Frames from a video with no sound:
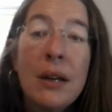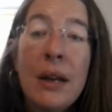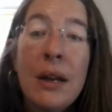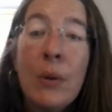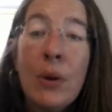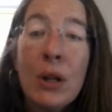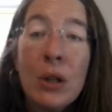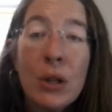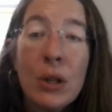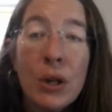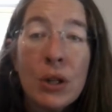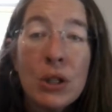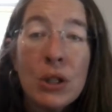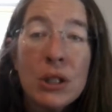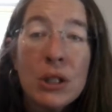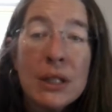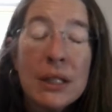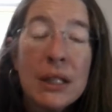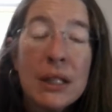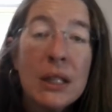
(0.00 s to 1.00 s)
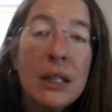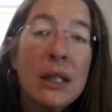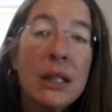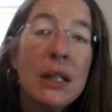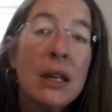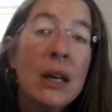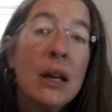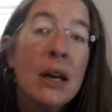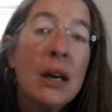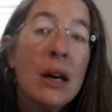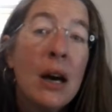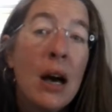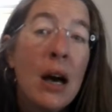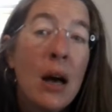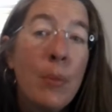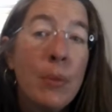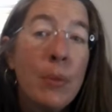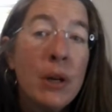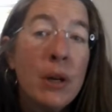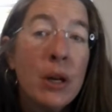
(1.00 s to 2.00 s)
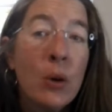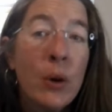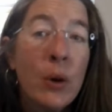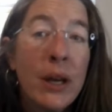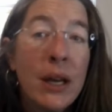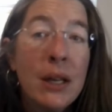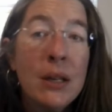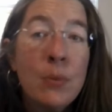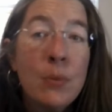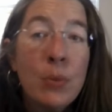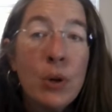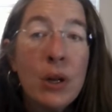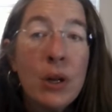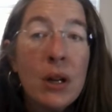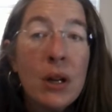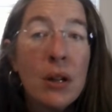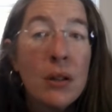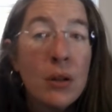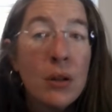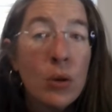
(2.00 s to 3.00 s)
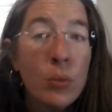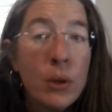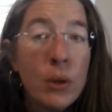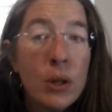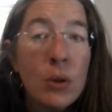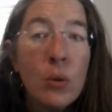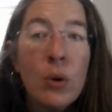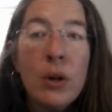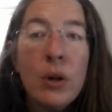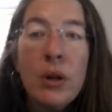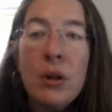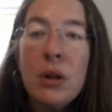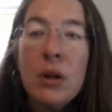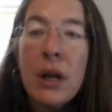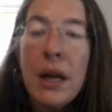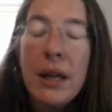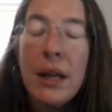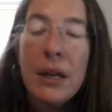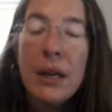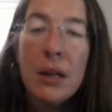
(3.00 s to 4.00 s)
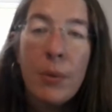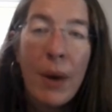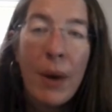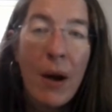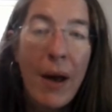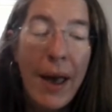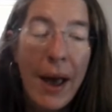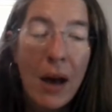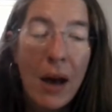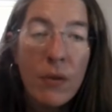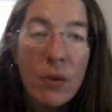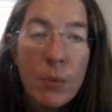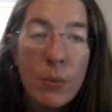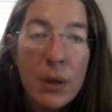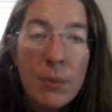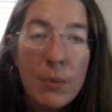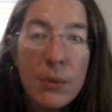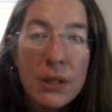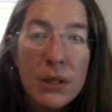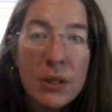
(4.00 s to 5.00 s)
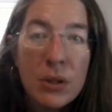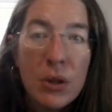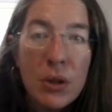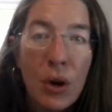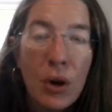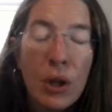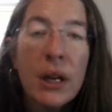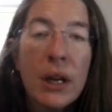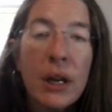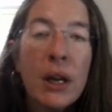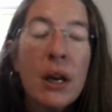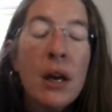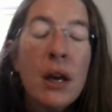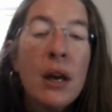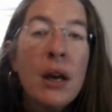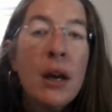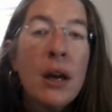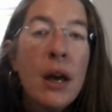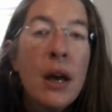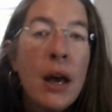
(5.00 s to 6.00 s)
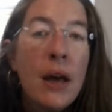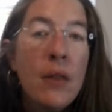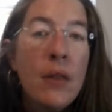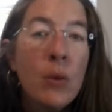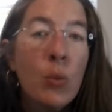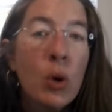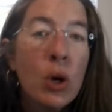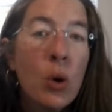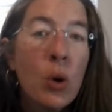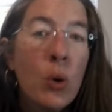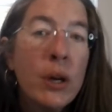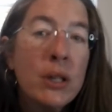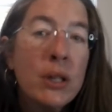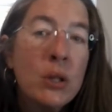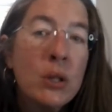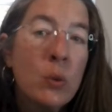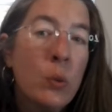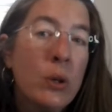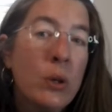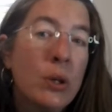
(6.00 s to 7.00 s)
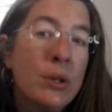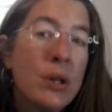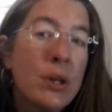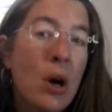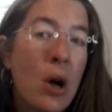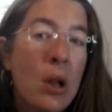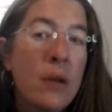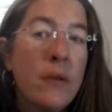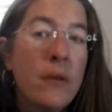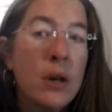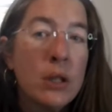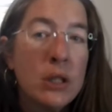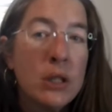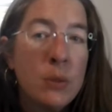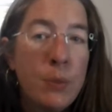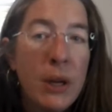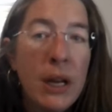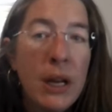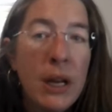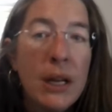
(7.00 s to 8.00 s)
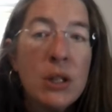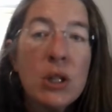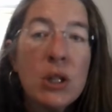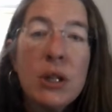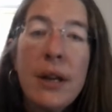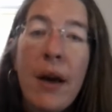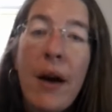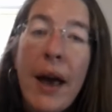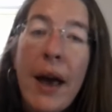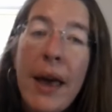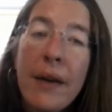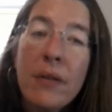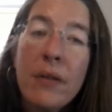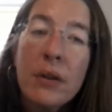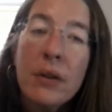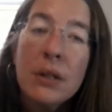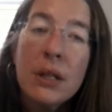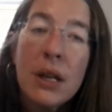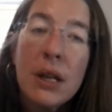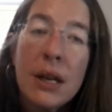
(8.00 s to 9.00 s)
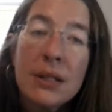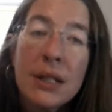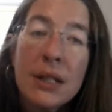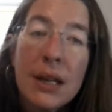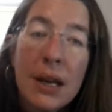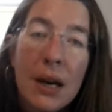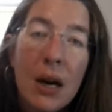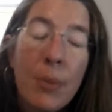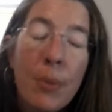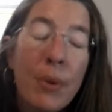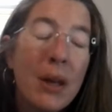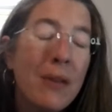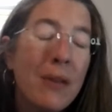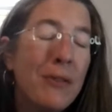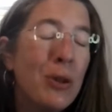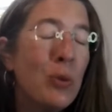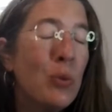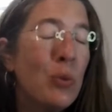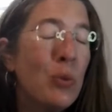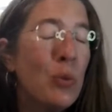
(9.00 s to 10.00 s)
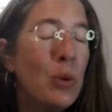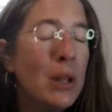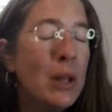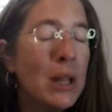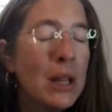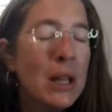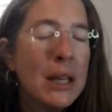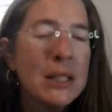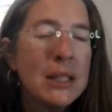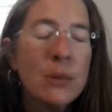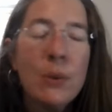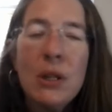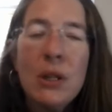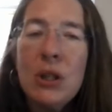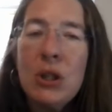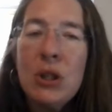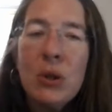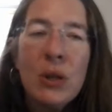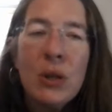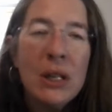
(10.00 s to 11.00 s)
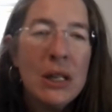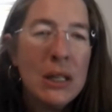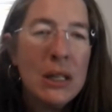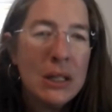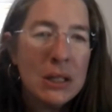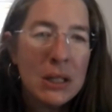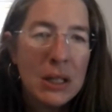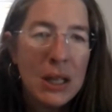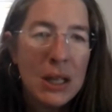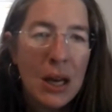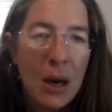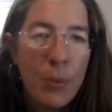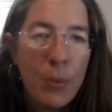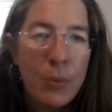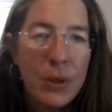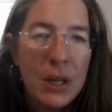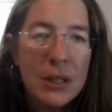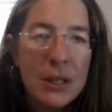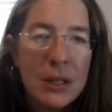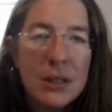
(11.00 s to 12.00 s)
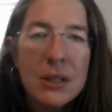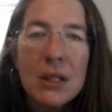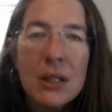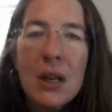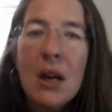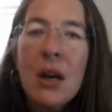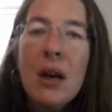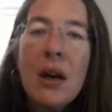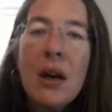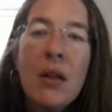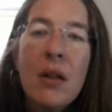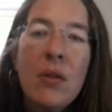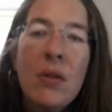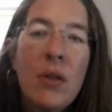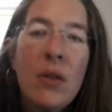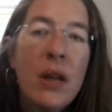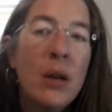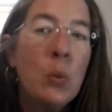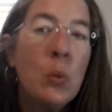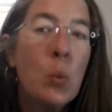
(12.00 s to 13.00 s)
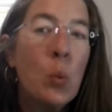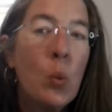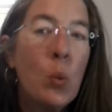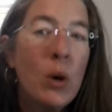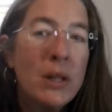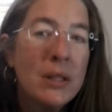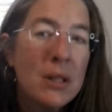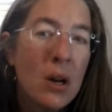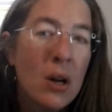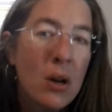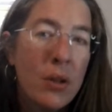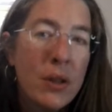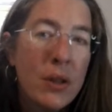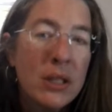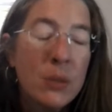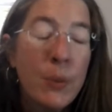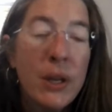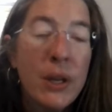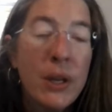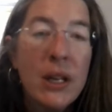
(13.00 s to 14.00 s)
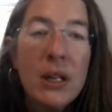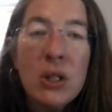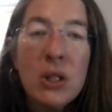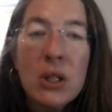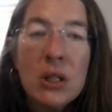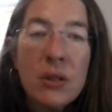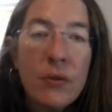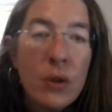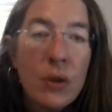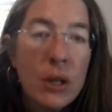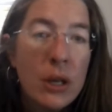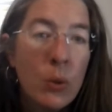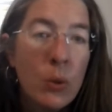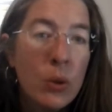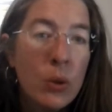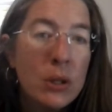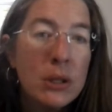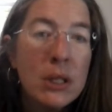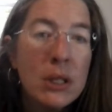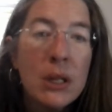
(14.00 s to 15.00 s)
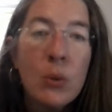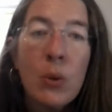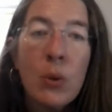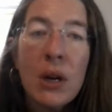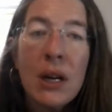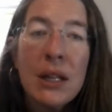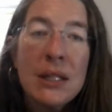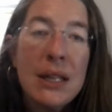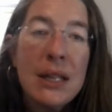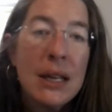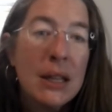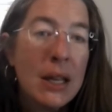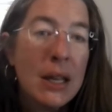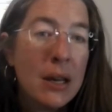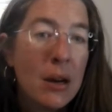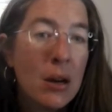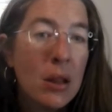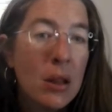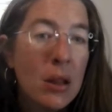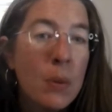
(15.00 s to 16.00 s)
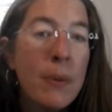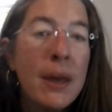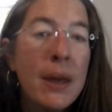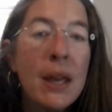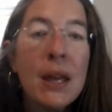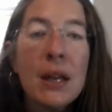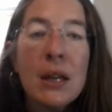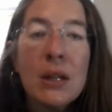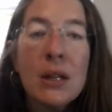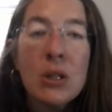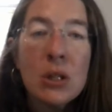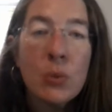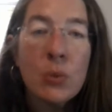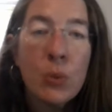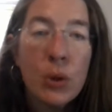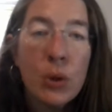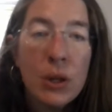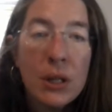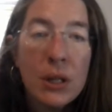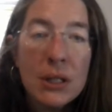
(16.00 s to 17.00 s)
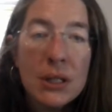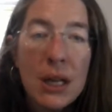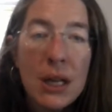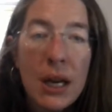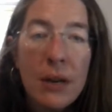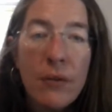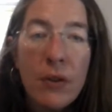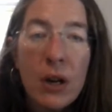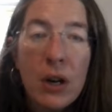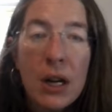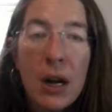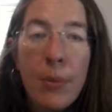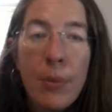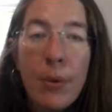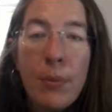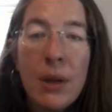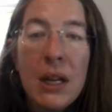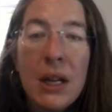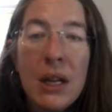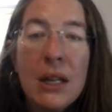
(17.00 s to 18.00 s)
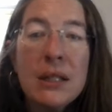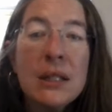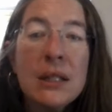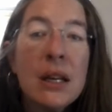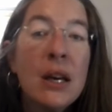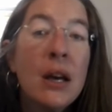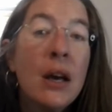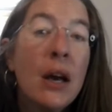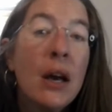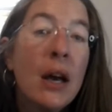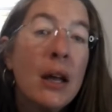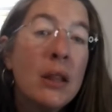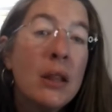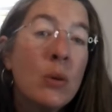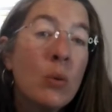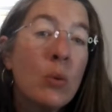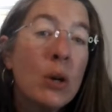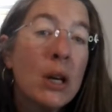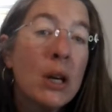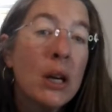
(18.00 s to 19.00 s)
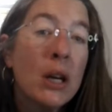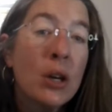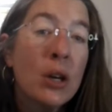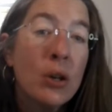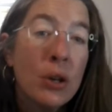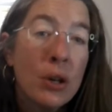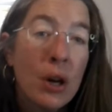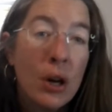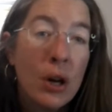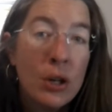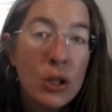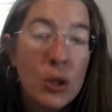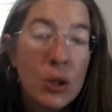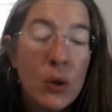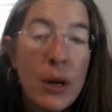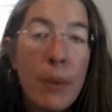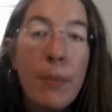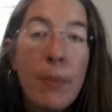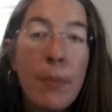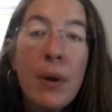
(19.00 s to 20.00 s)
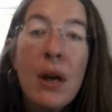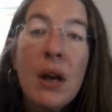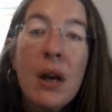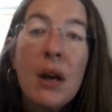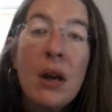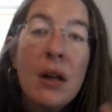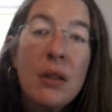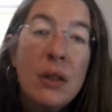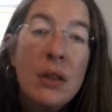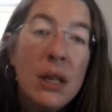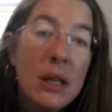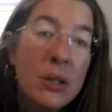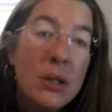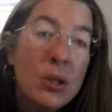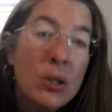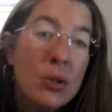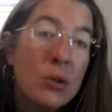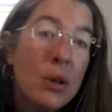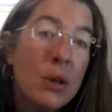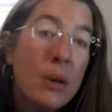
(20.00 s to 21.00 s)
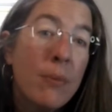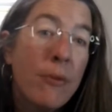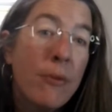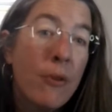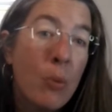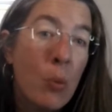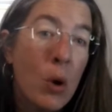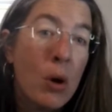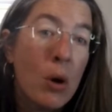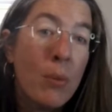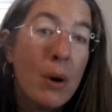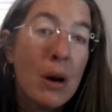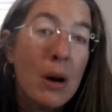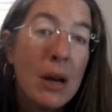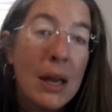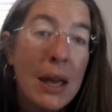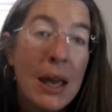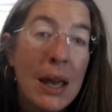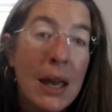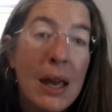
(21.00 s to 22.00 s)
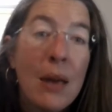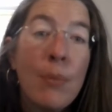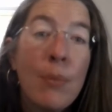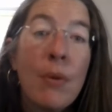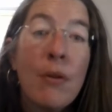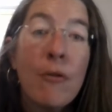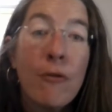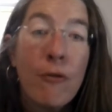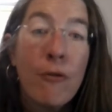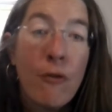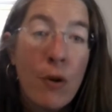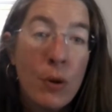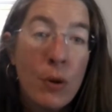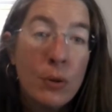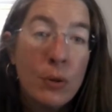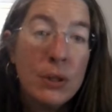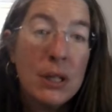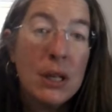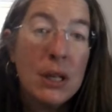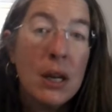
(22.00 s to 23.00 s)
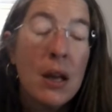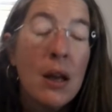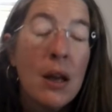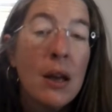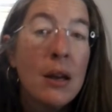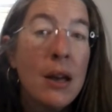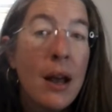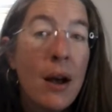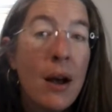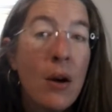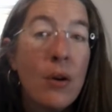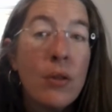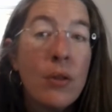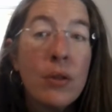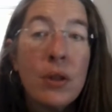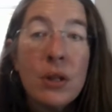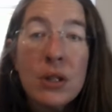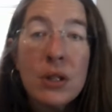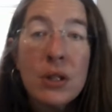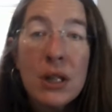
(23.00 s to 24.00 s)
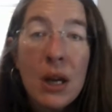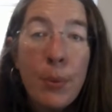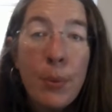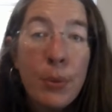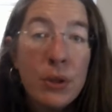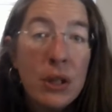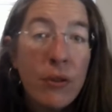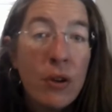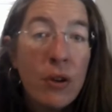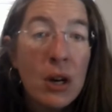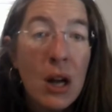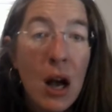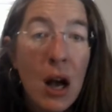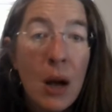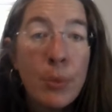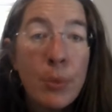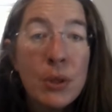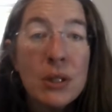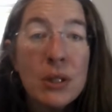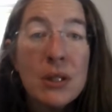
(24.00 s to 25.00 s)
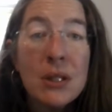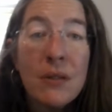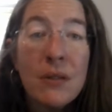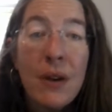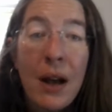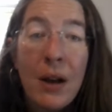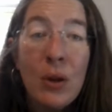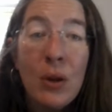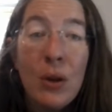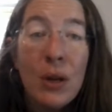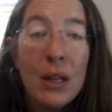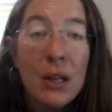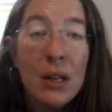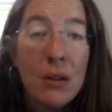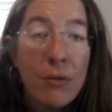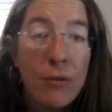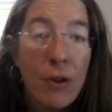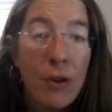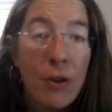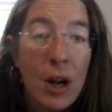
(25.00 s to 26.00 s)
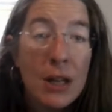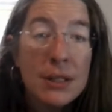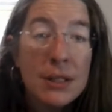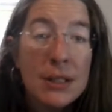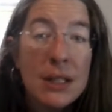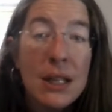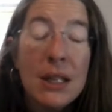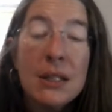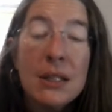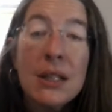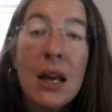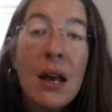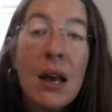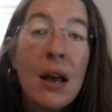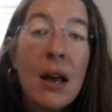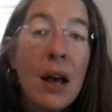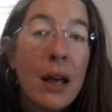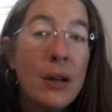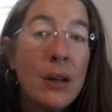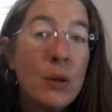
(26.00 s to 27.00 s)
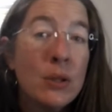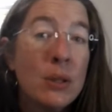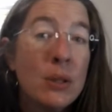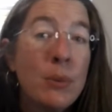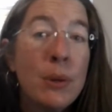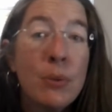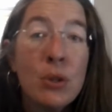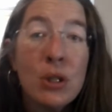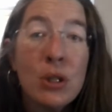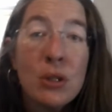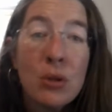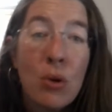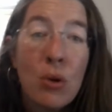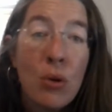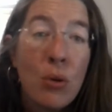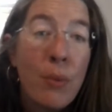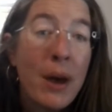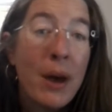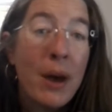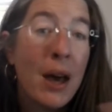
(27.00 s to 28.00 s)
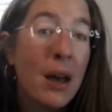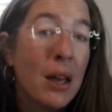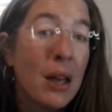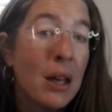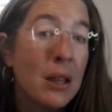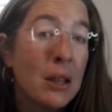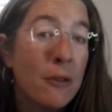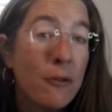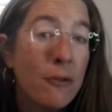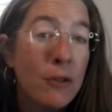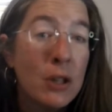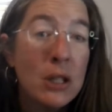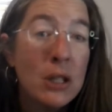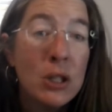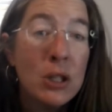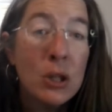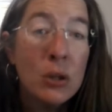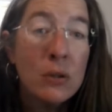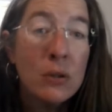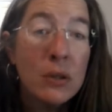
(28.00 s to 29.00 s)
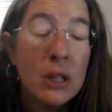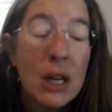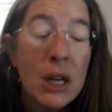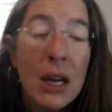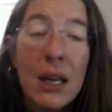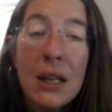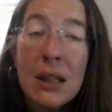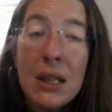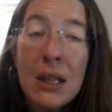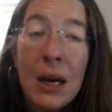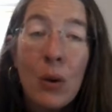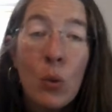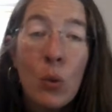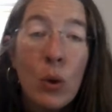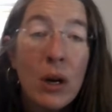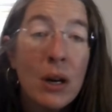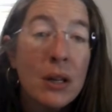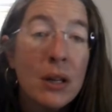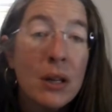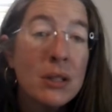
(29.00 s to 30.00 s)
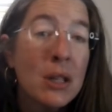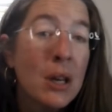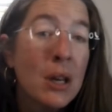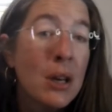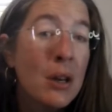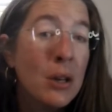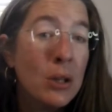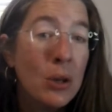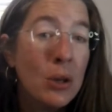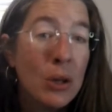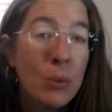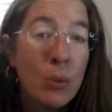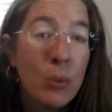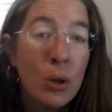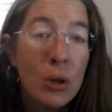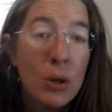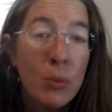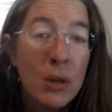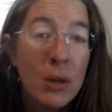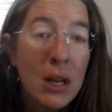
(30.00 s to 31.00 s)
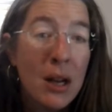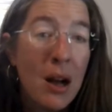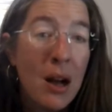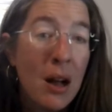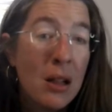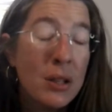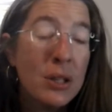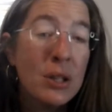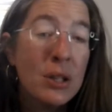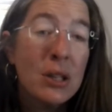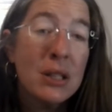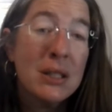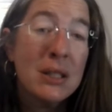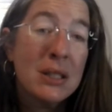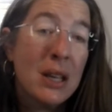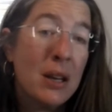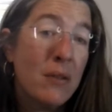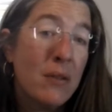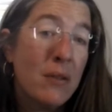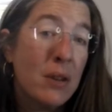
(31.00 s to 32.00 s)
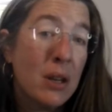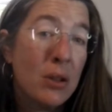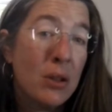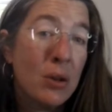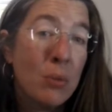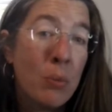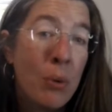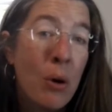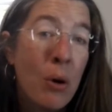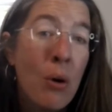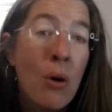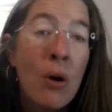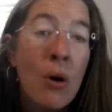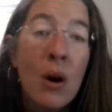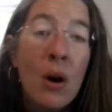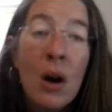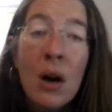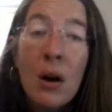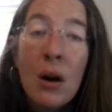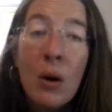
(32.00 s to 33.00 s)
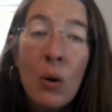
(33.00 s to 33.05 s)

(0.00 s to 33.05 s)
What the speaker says: Now, in a large skillet, I'm going to go ahead and put a little bit of oil and about half of my minced garlic, and then we're going to wilt all of our spinach. Now, I have it as a cup. If you really like spinach, you can easily up this. Then once all the spinach is fully wilted, we're going to take that out of the pan and just put it aside for a couple minutes, and then we're going to cook our shrimp. These shrimp from Walmart came frozen. Now, there's a couple different options of how you can defrost these. I know some people just throw the bag in the fridge overnight. That works. You can put them in a colander inside of another bowl.